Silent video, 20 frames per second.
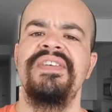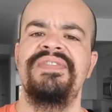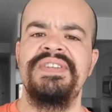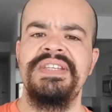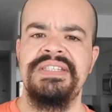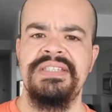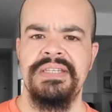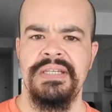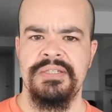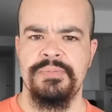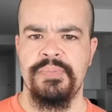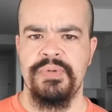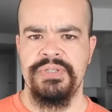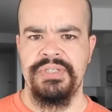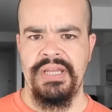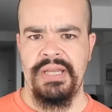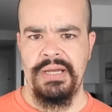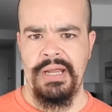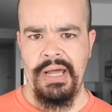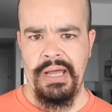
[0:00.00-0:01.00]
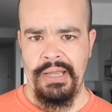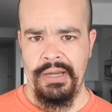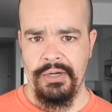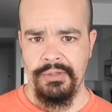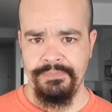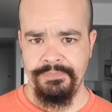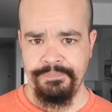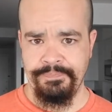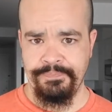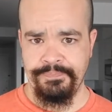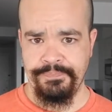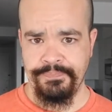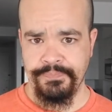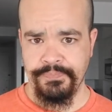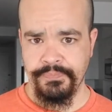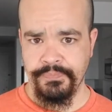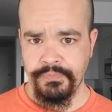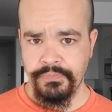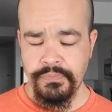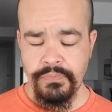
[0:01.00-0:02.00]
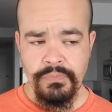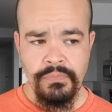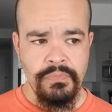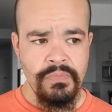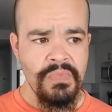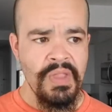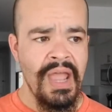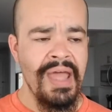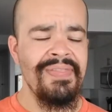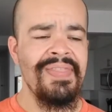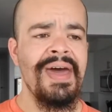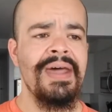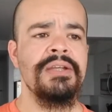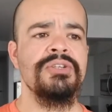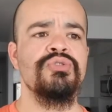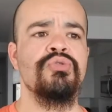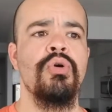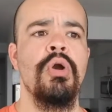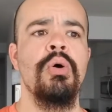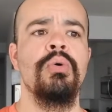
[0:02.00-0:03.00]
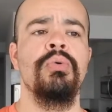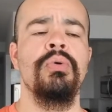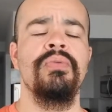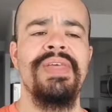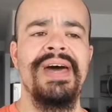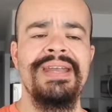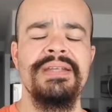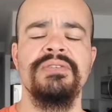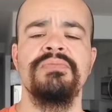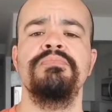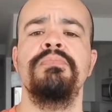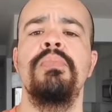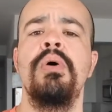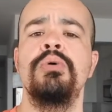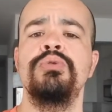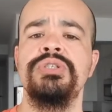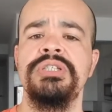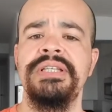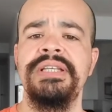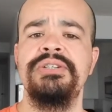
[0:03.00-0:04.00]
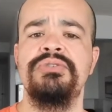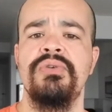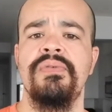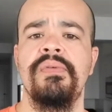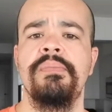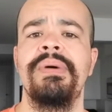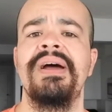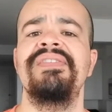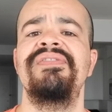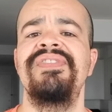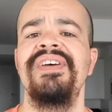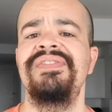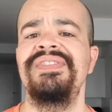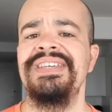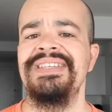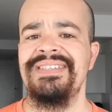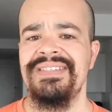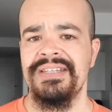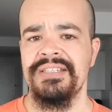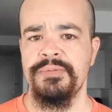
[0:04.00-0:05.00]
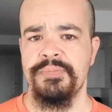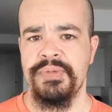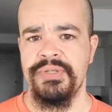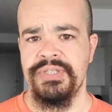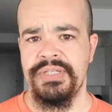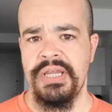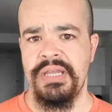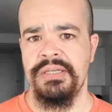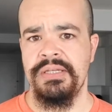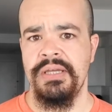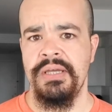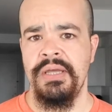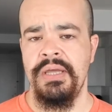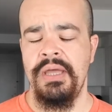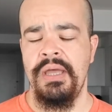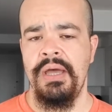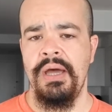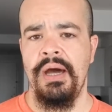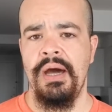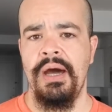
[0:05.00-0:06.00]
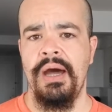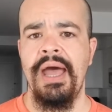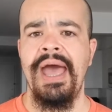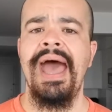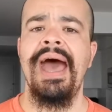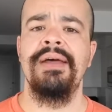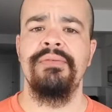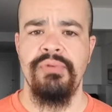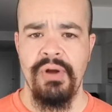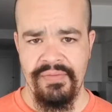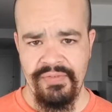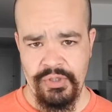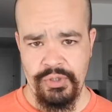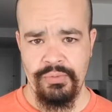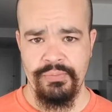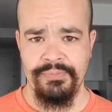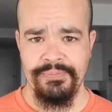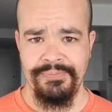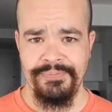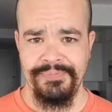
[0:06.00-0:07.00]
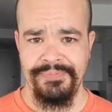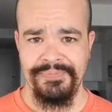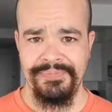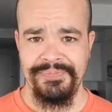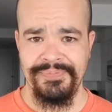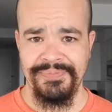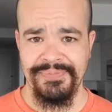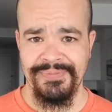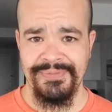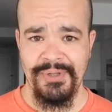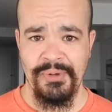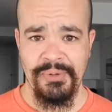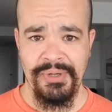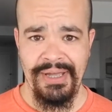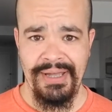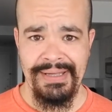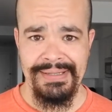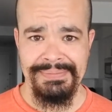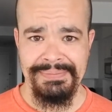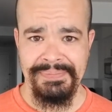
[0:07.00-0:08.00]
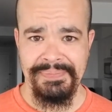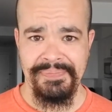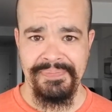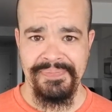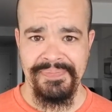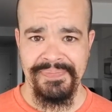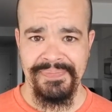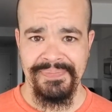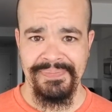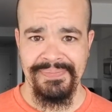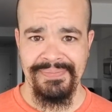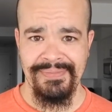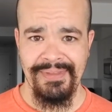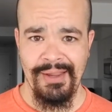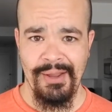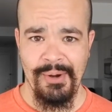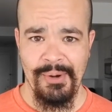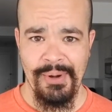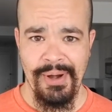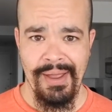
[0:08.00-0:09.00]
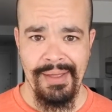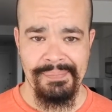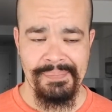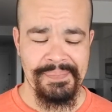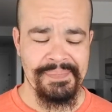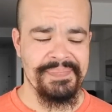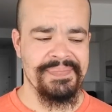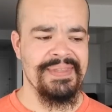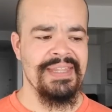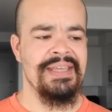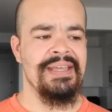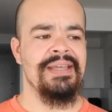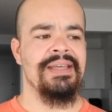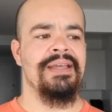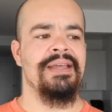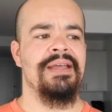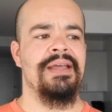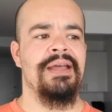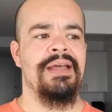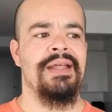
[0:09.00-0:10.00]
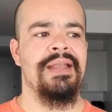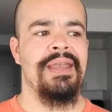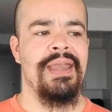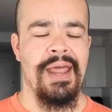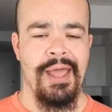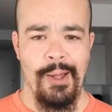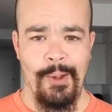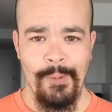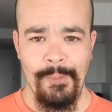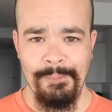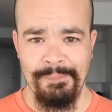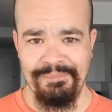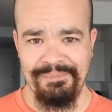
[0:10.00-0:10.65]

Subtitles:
56% higher. And that is mostly driven by 56% ad revenue. Okay? All right. Now,